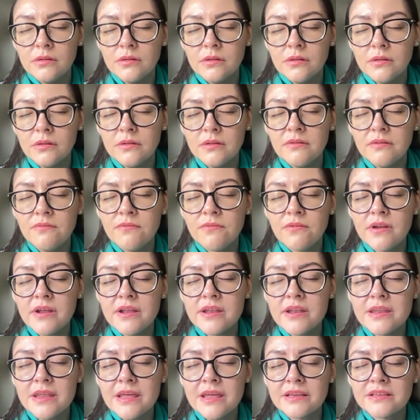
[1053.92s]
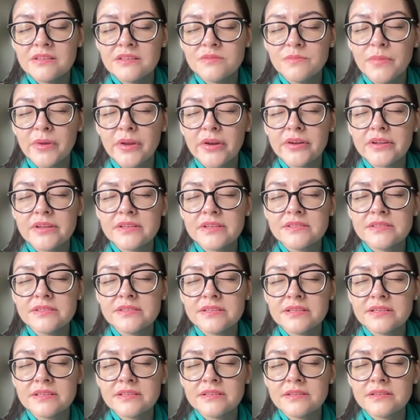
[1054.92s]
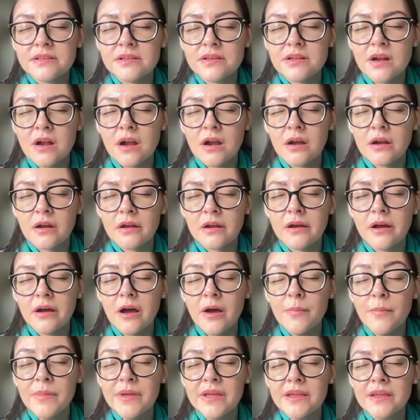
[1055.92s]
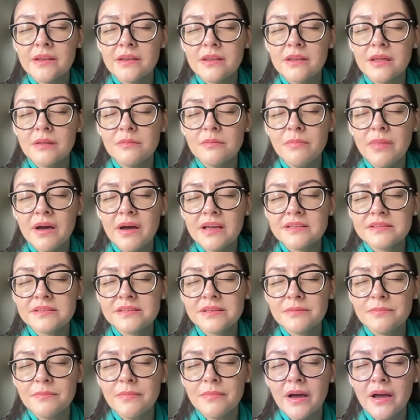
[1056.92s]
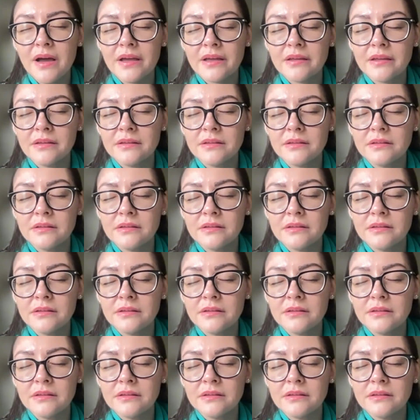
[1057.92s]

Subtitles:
the different experiences that are coming and passing by.